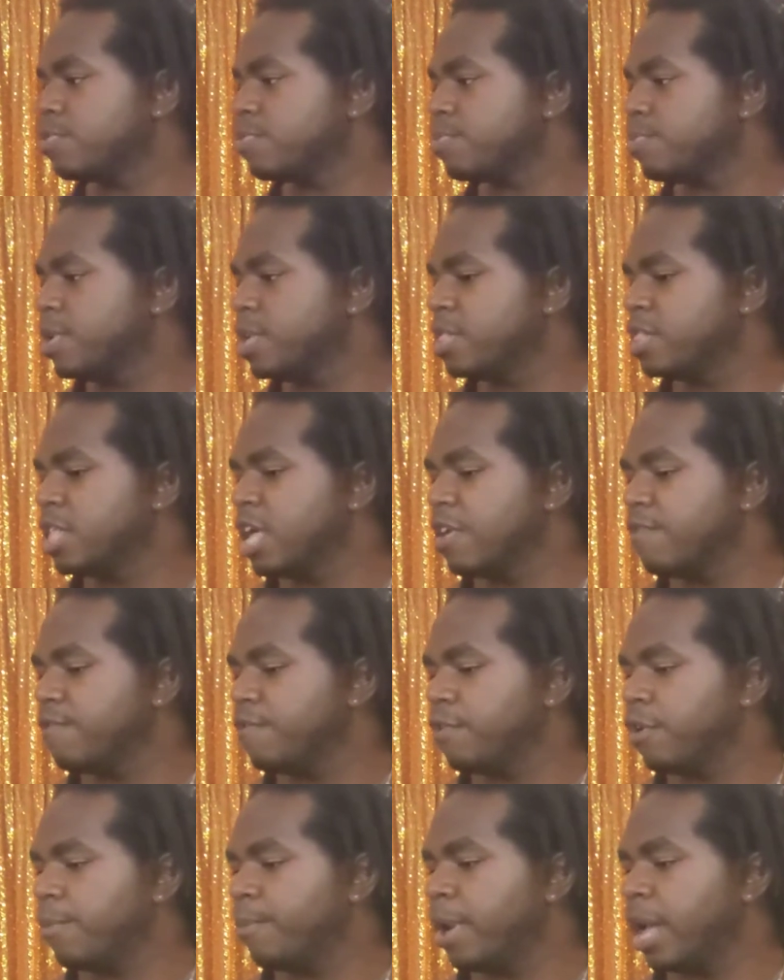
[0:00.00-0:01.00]
Be
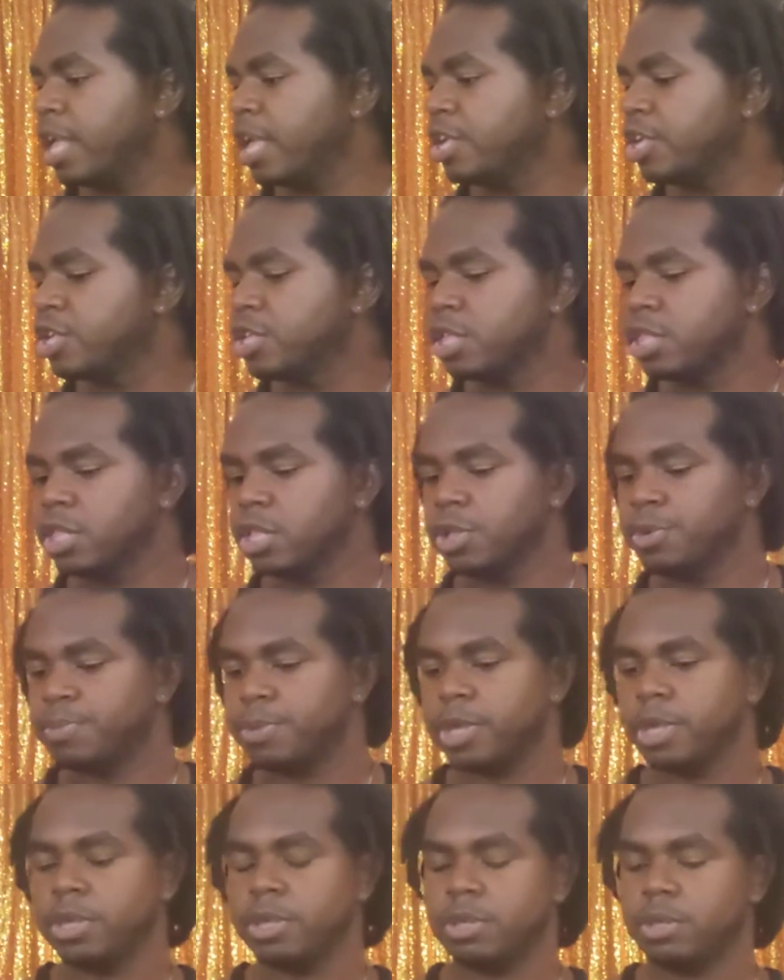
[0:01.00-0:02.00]
thankful about it just a little
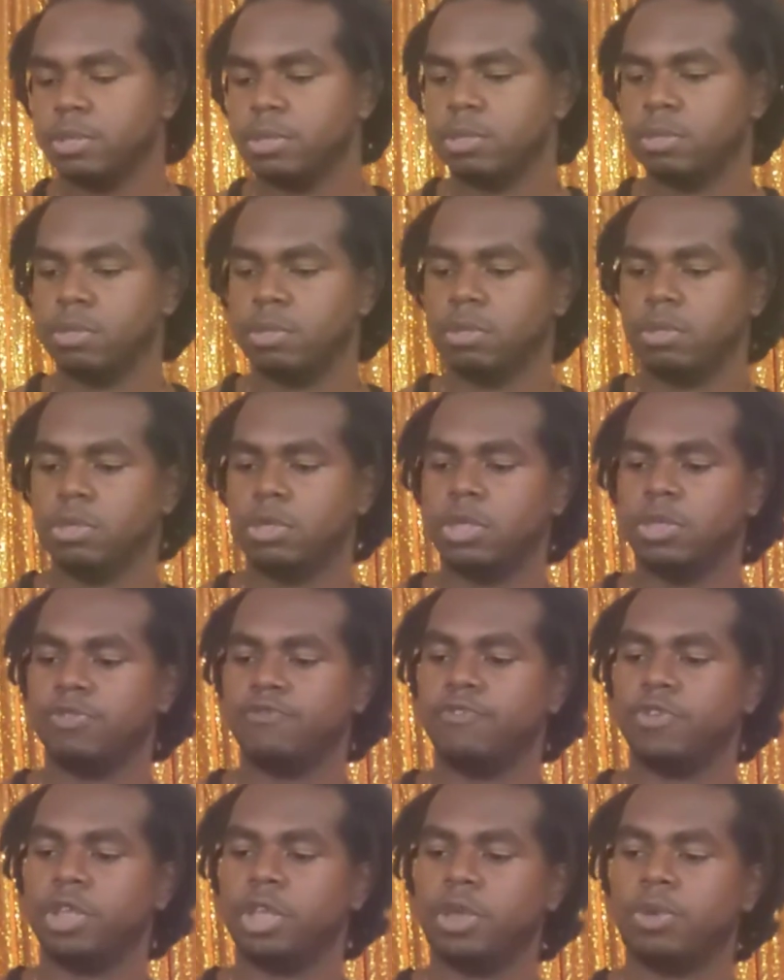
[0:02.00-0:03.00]
bit, just
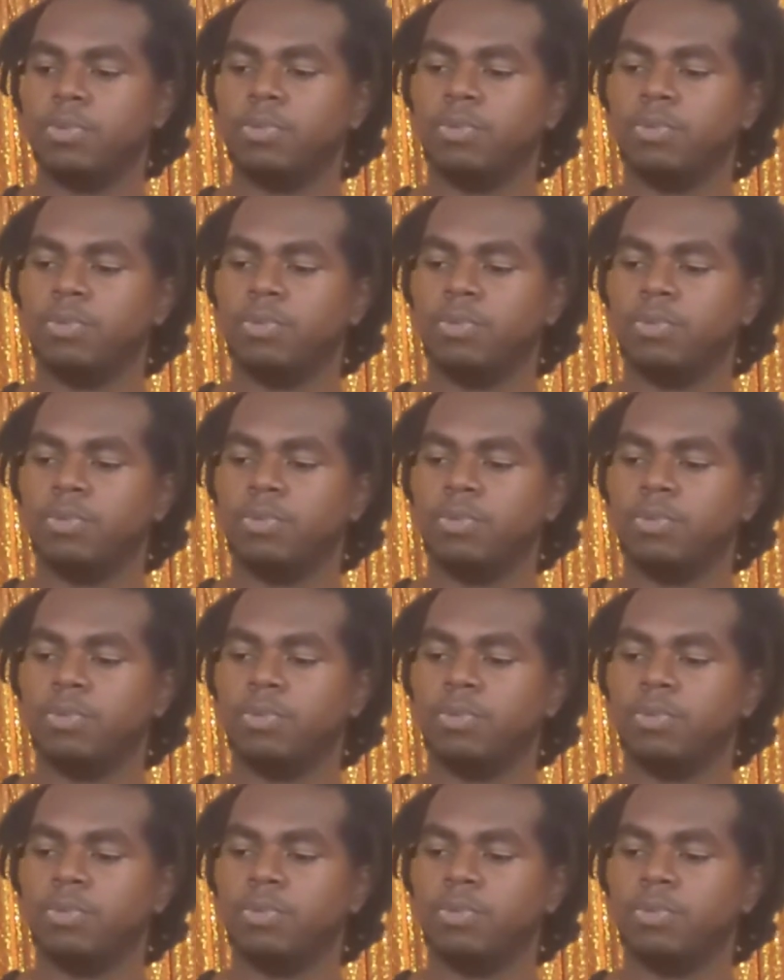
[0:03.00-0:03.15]
for now.